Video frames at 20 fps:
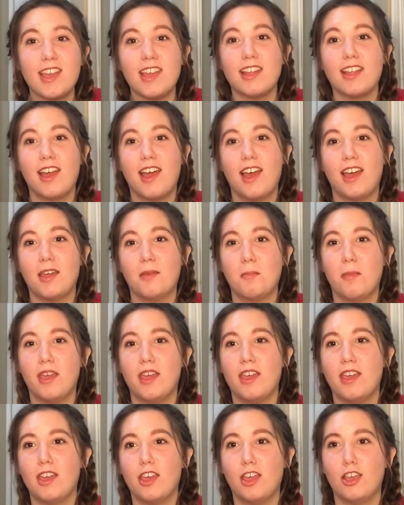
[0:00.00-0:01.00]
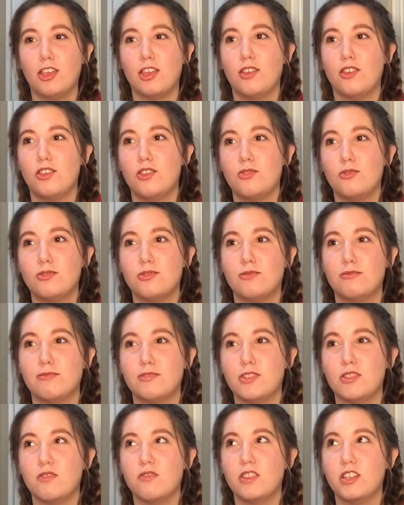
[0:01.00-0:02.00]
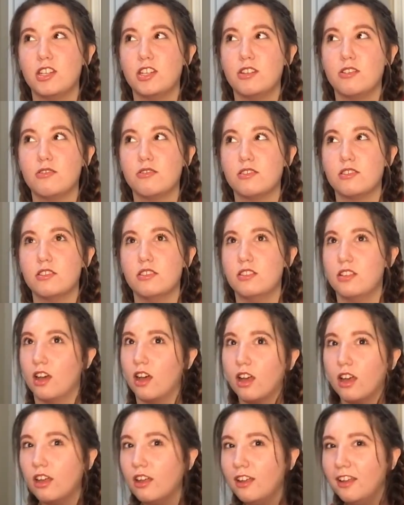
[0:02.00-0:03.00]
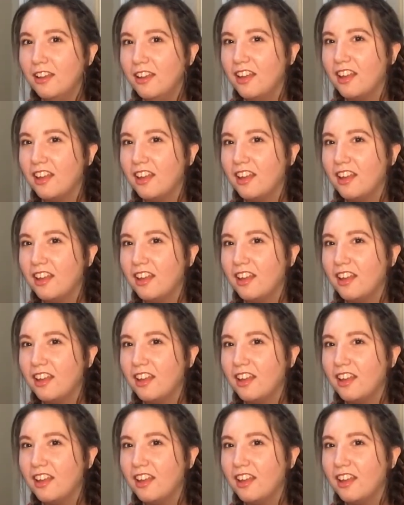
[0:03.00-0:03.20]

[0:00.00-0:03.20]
and I make YouTube videos, duh.